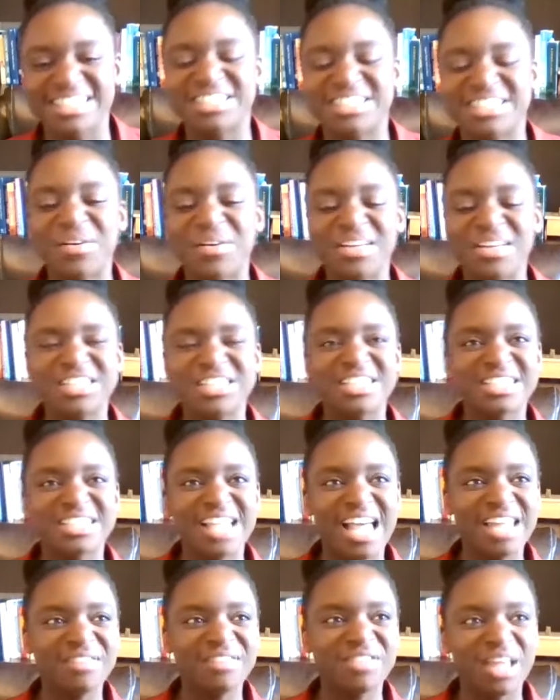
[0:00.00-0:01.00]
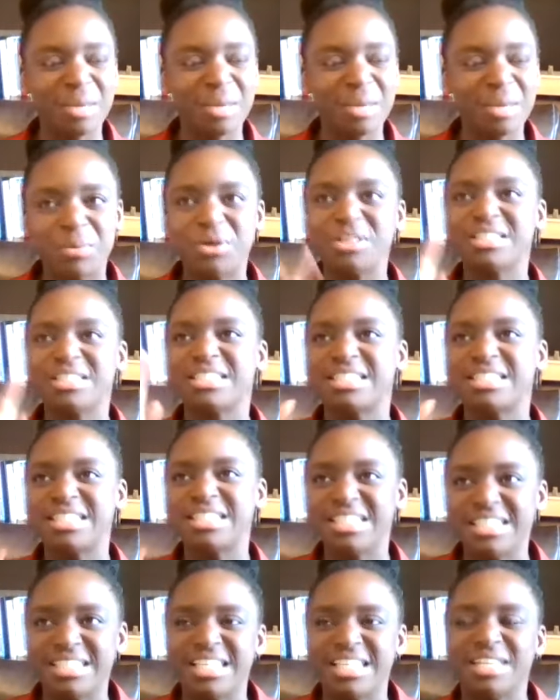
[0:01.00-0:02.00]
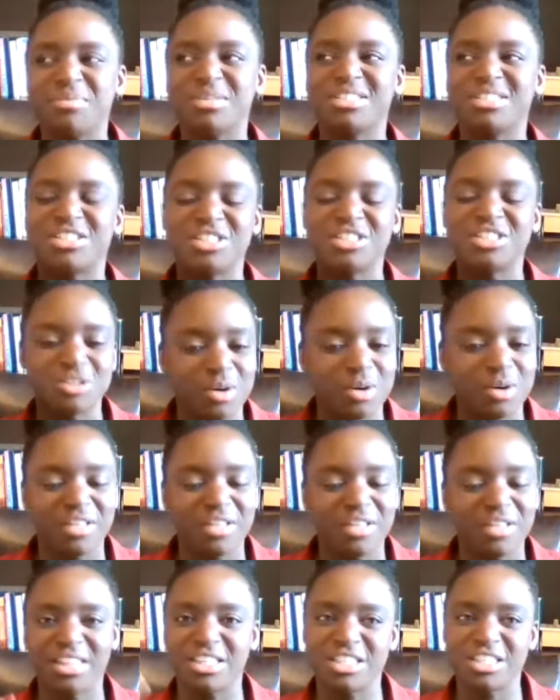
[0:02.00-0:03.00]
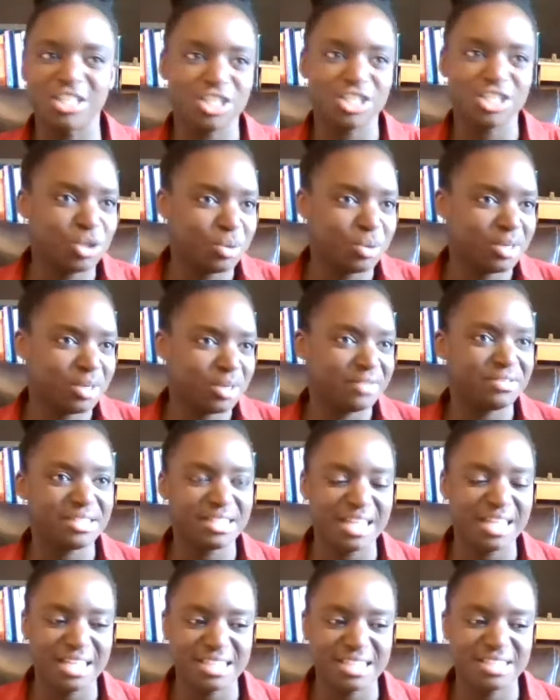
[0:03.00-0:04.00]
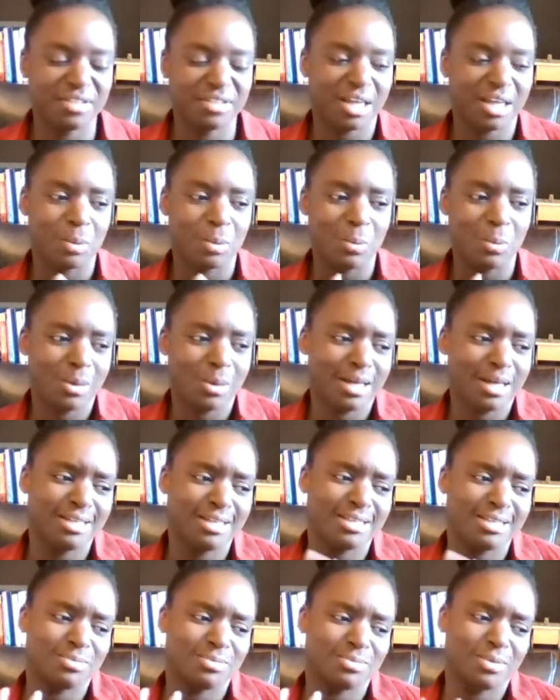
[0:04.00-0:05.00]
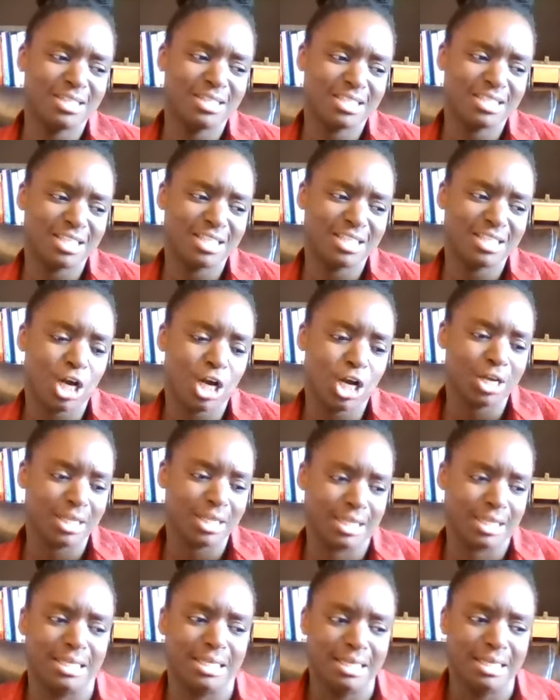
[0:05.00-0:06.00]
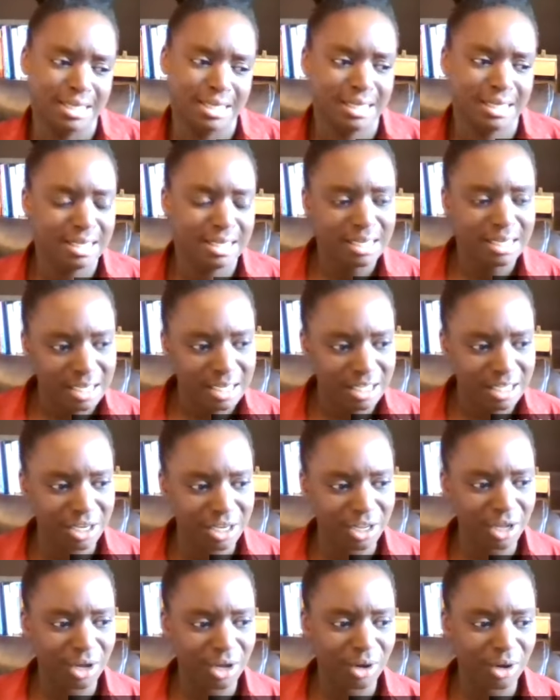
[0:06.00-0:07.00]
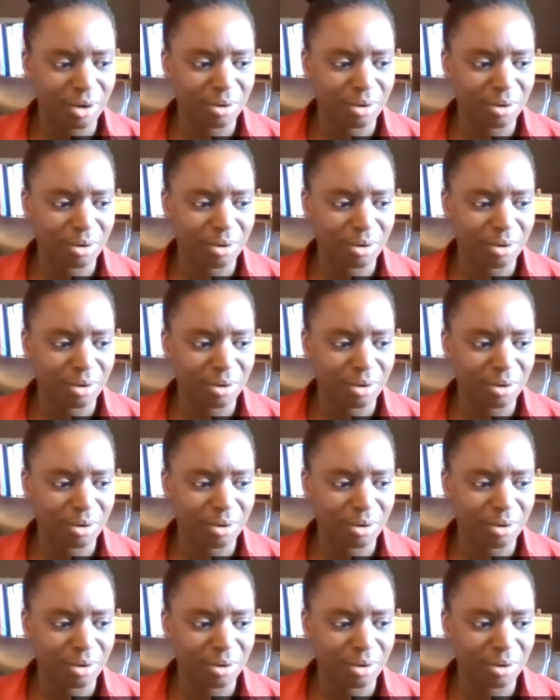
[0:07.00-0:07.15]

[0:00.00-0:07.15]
So it just kind of like puts these, and it was just sort of like this intuitive sense of like, what is, what is an earth, you know,